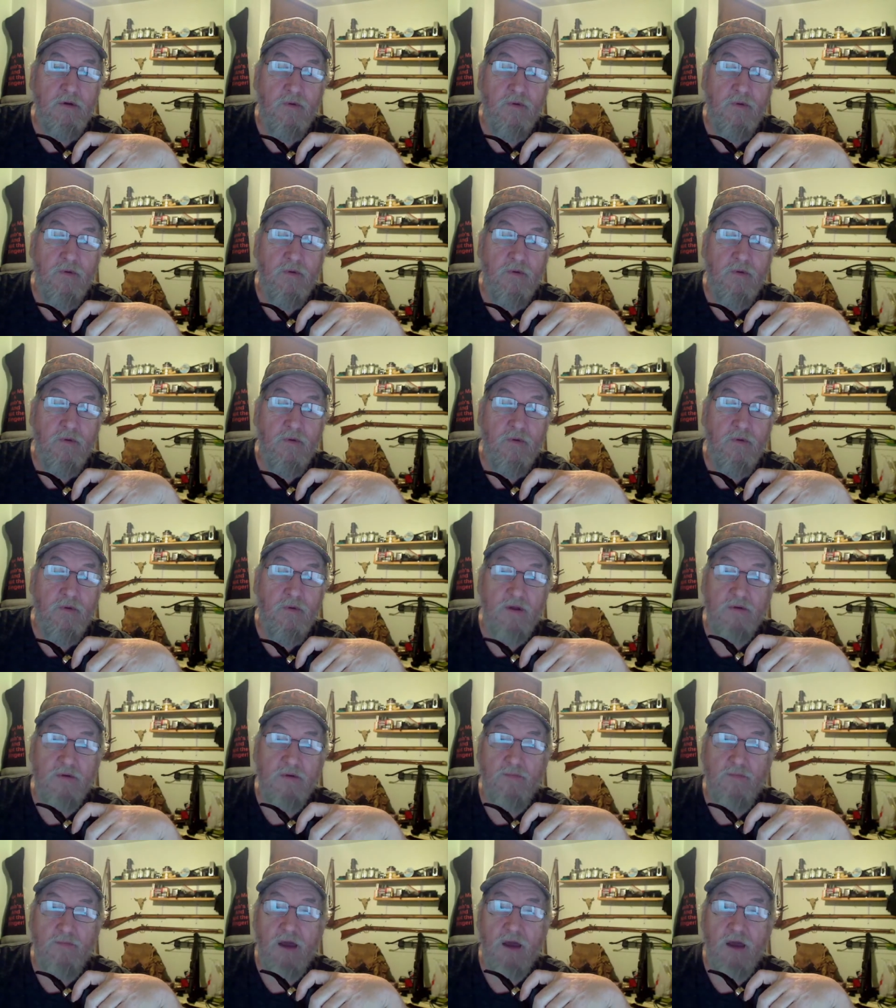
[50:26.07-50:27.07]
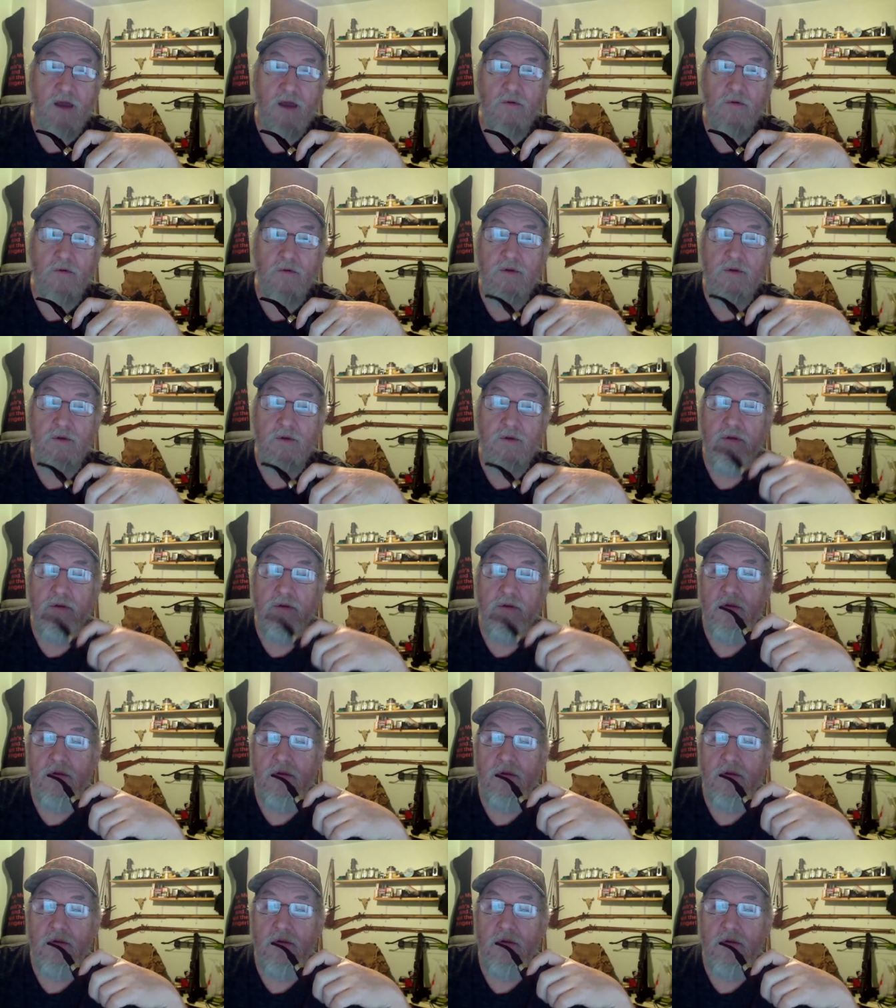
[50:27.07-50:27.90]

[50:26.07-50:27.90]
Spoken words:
4 different tobaccos in.